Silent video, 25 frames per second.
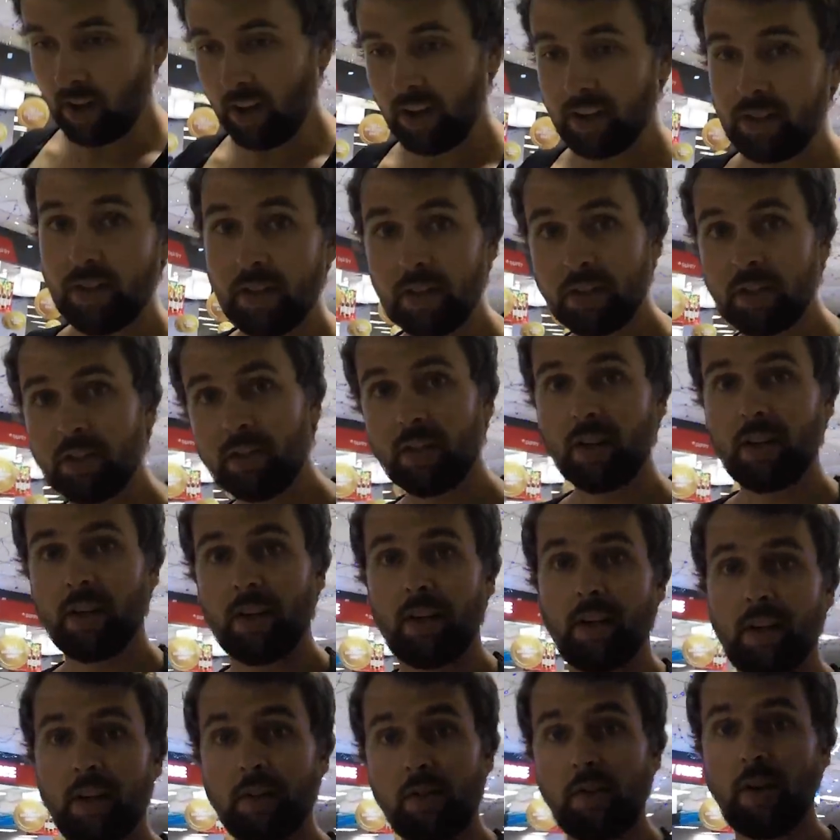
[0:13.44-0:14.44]
I just
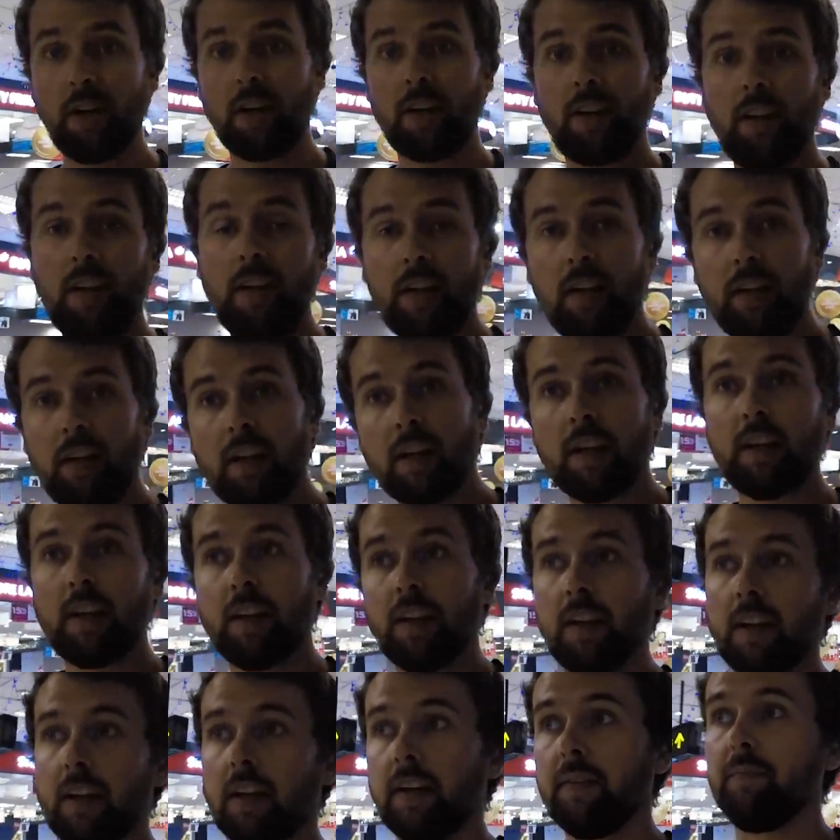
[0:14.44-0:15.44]
checked in
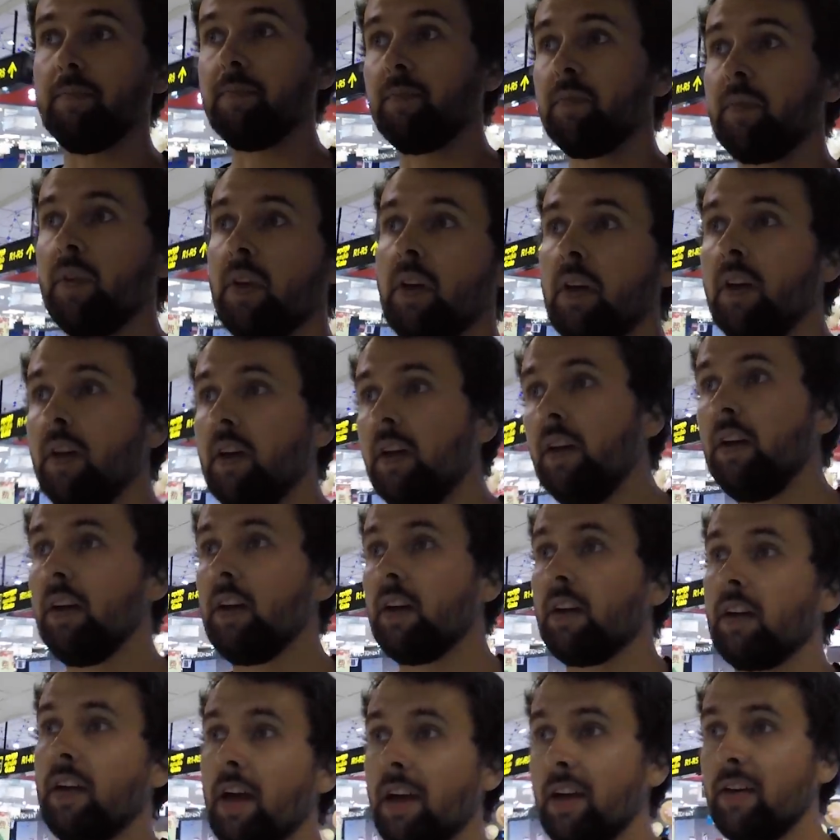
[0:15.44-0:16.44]
and
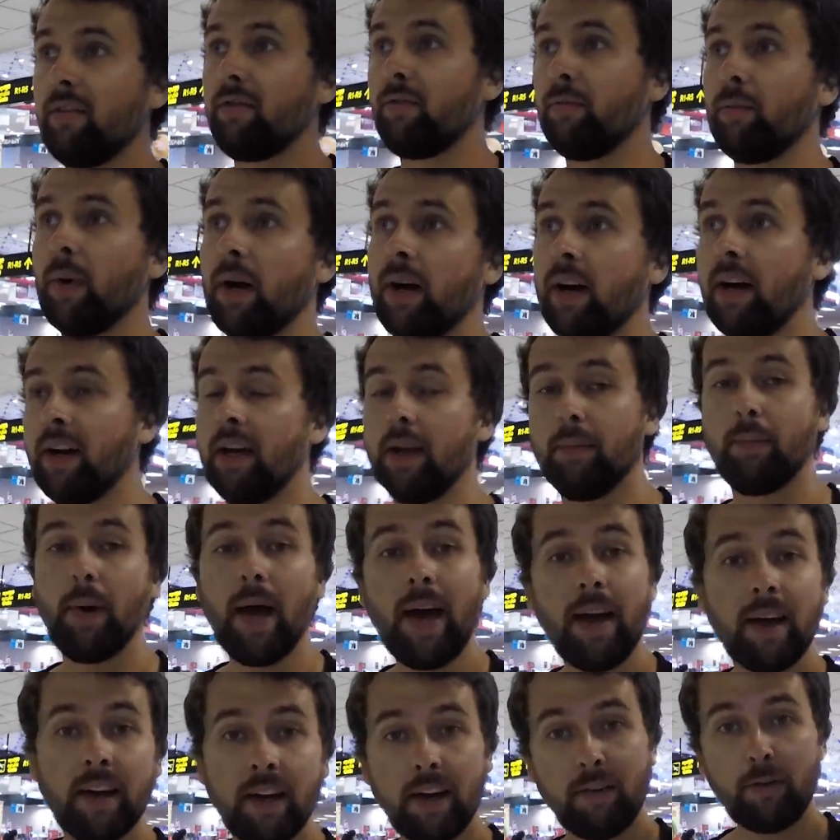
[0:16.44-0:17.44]
gave my bag and